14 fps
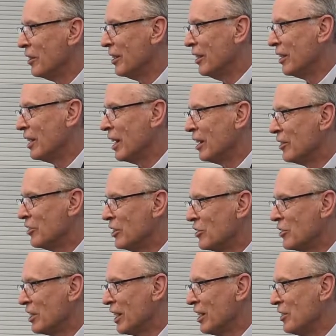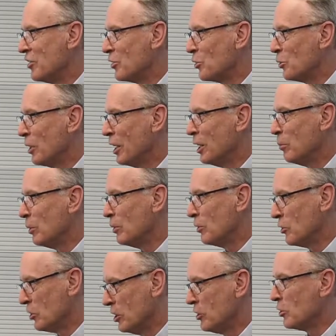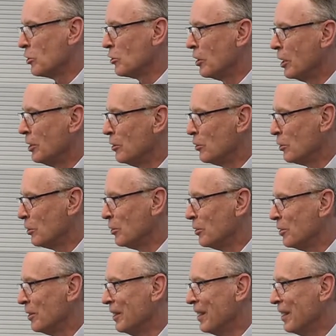You can't just say he's Australian because she's Australian too.